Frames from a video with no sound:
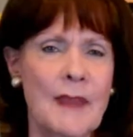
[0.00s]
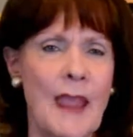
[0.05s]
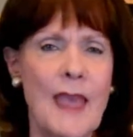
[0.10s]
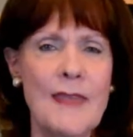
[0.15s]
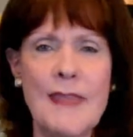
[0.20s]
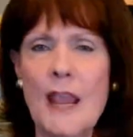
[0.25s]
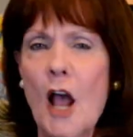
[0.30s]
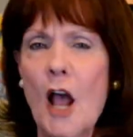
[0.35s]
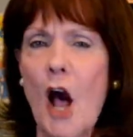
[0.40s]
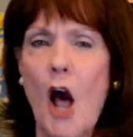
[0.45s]

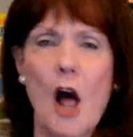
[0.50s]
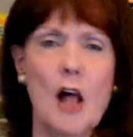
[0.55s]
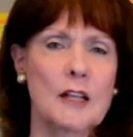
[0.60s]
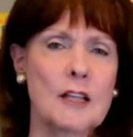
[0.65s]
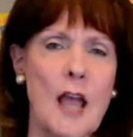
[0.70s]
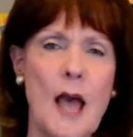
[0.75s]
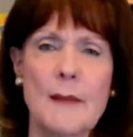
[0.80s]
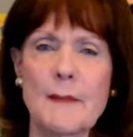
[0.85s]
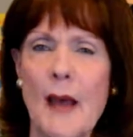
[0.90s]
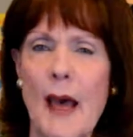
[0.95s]
And they all
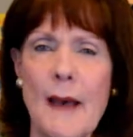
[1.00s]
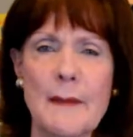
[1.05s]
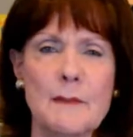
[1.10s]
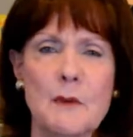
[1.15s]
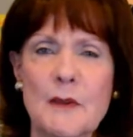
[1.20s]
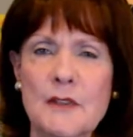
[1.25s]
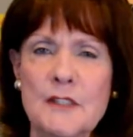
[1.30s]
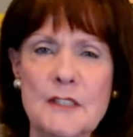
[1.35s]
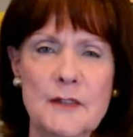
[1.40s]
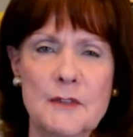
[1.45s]
come up
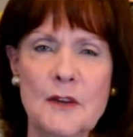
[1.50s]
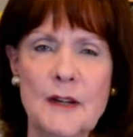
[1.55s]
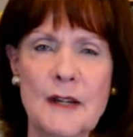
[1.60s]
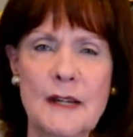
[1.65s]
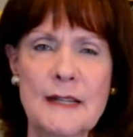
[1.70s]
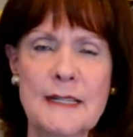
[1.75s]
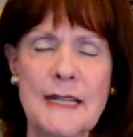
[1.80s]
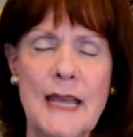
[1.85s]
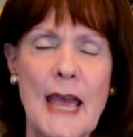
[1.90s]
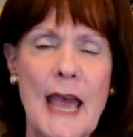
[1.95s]
with
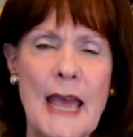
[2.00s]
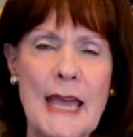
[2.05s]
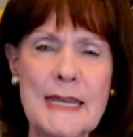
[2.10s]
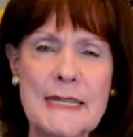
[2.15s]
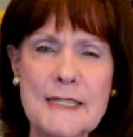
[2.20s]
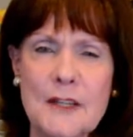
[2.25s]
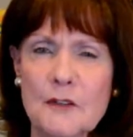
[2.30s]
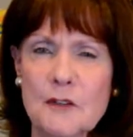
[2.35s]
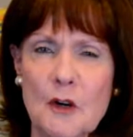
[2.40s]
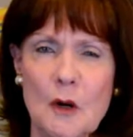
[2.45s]
different,
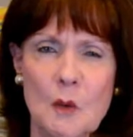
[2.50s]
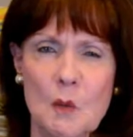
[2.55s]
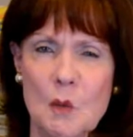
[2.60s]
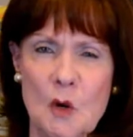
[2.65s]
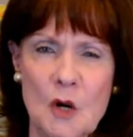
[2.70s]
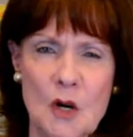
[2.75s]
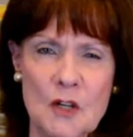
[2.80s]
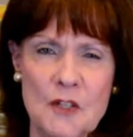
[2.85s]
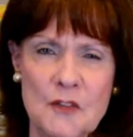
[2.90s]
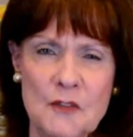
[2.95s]
different
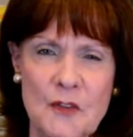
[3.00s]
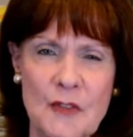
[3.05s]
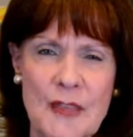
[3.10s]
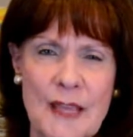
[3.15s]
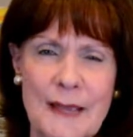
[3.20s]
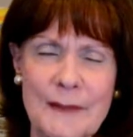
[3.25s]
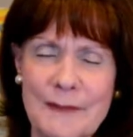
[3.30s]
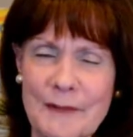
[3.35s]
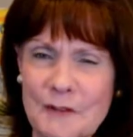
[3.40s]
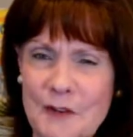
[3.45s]
words for
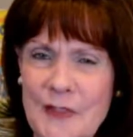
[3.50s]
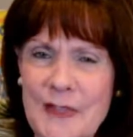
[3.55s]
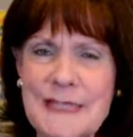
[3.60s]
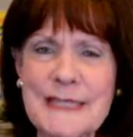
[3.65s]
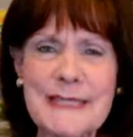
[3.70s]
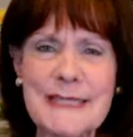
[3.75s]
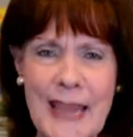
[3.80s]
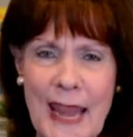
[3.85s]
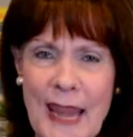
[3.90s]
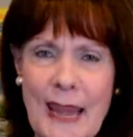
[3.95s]
the, for the
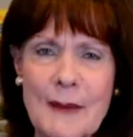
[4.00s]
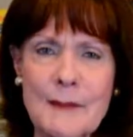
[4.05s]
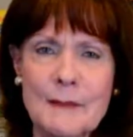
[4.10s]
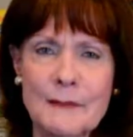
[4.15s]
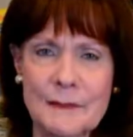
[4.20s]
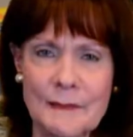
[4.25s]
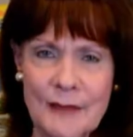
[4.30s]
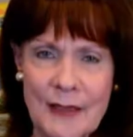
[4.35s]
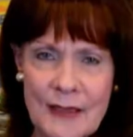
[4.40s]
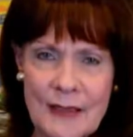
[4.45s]

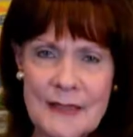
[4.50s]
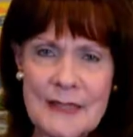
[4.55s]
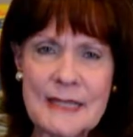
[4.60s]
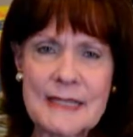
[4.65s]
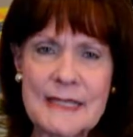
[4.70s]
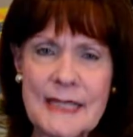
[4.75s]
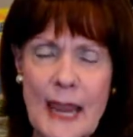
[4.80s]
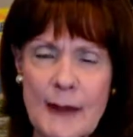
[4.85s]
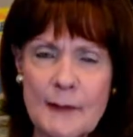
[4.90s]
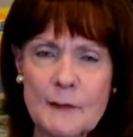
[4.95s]
same,
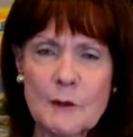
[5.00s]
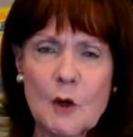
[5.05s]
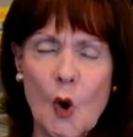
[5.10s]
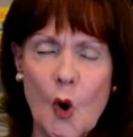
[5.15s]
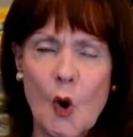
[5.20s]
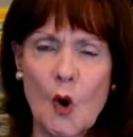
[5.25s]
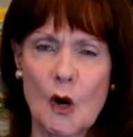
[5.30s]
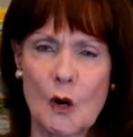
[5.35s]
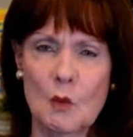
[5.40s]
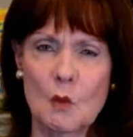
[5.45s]
same
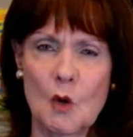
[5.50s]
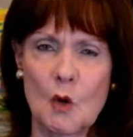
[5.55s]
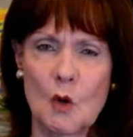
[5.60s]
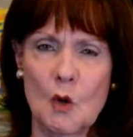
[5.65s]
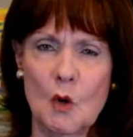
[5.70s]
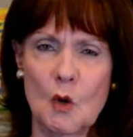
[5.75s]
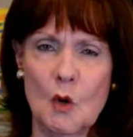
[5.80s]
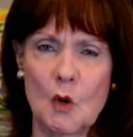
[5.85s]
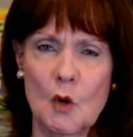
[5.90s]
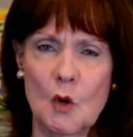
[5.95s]
core
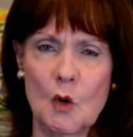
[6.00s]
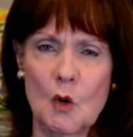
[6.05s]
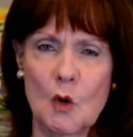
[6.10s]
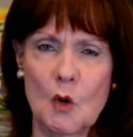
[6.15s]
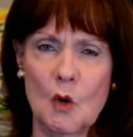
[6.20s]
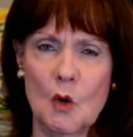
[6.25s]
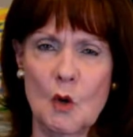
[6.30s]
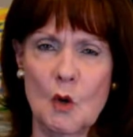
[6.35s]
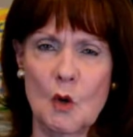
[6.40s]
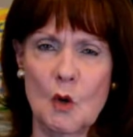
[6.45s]
word
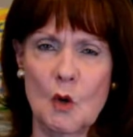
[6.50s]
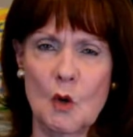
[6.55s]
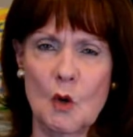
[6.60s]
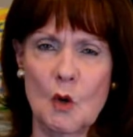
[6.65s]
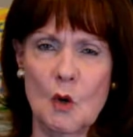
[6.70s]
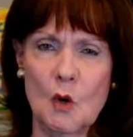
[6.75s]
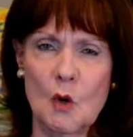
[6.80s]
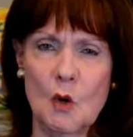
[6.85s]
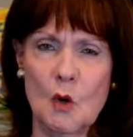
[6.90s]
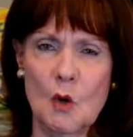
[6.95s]
that
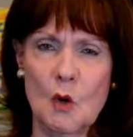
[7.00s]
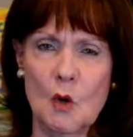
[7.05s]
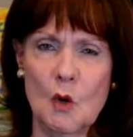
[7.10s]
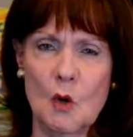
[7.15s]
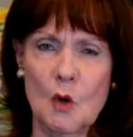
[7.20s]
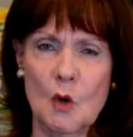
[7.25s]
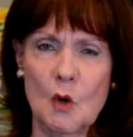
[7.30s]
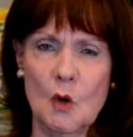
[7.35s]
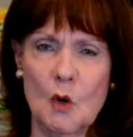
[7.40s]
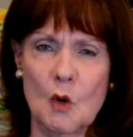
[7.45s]
helps us to
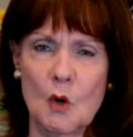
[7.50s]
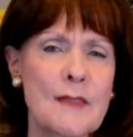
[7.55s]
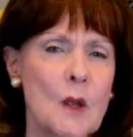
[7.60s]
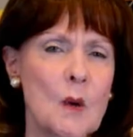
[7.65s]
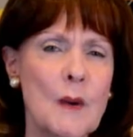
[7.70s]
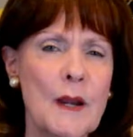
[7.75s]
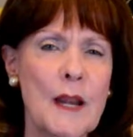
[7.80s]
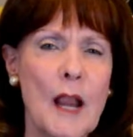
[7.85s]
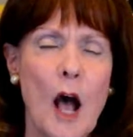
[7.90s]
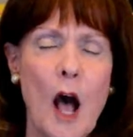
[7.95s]
understand
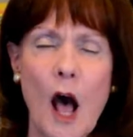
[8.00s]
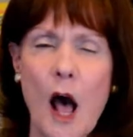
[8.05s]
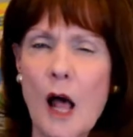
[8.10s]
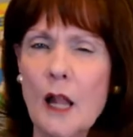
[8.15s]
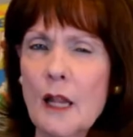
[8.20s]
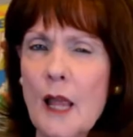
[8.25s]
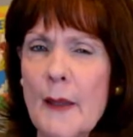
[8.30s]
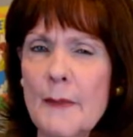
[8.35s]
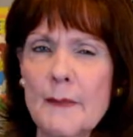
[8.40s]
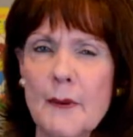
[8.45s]
that we
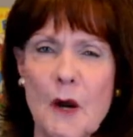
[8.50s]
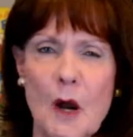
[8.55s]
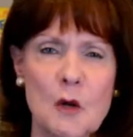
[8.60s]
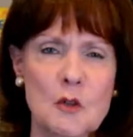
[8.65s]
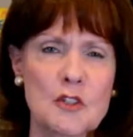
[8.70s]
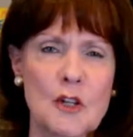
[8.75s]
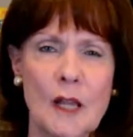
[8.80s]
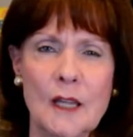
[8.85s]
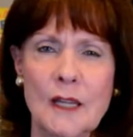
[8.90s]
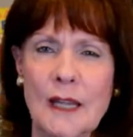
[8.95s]
all
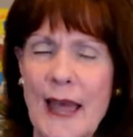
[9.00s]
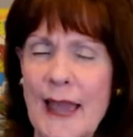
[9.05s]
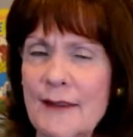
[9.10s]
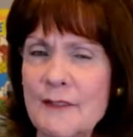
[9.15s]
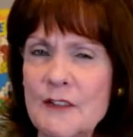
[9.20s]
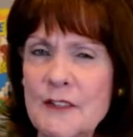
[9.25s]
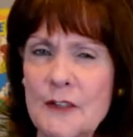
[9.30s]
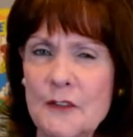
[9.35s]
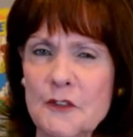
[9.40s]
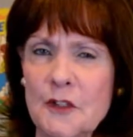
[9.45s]
approach
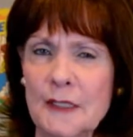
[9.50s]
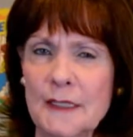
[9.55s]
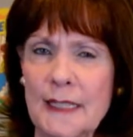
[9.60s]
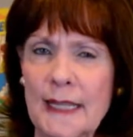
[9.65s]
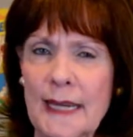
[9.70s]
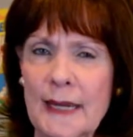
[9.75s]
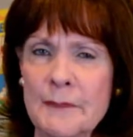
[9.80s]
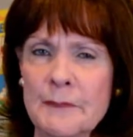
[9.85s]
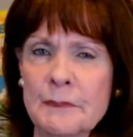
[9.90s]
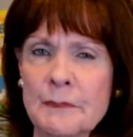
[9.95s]
life
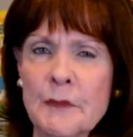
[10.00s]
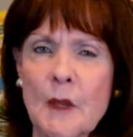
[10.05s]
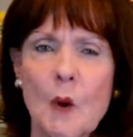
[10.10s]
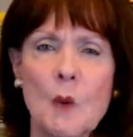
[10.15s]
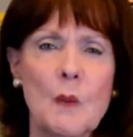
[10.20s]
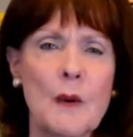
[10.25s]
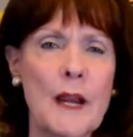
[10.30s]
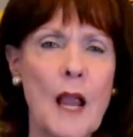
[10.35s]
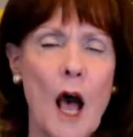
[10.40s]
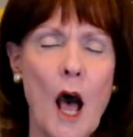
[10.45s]
differently.
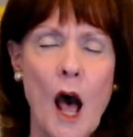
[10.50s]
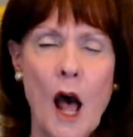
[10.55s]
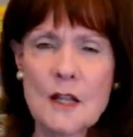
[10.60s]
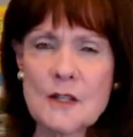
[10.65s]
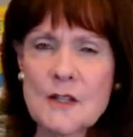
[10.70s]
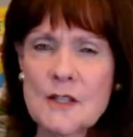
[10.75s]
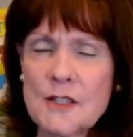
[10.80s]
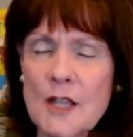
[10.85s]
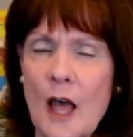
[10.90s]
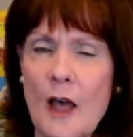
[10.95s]
We
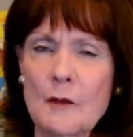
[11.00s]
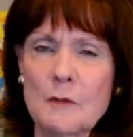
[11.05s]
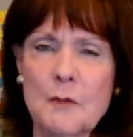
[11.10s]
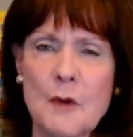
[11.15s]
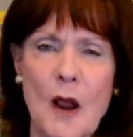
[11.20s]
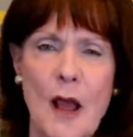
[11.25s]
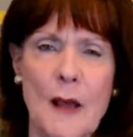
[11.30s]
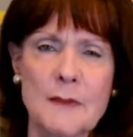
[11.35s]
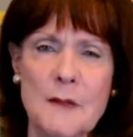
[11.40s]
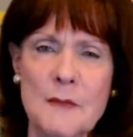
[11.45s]
all solve
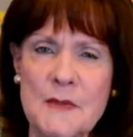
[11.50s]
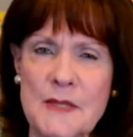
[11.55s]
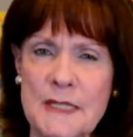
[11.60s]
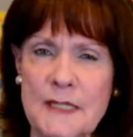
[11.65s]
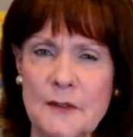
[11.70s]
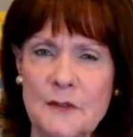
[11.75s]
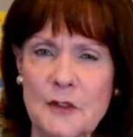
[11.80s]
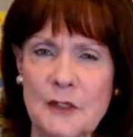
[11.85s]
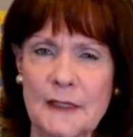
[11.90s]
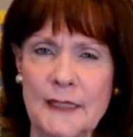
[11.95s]
problems
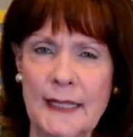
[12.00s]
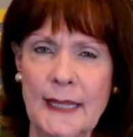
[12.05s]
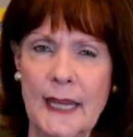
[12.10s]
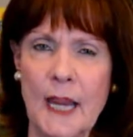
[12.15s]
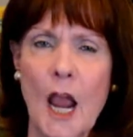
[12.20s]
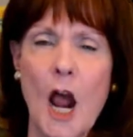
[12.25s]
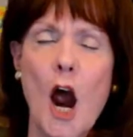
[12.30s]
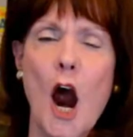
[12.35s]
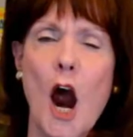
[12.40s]
differently.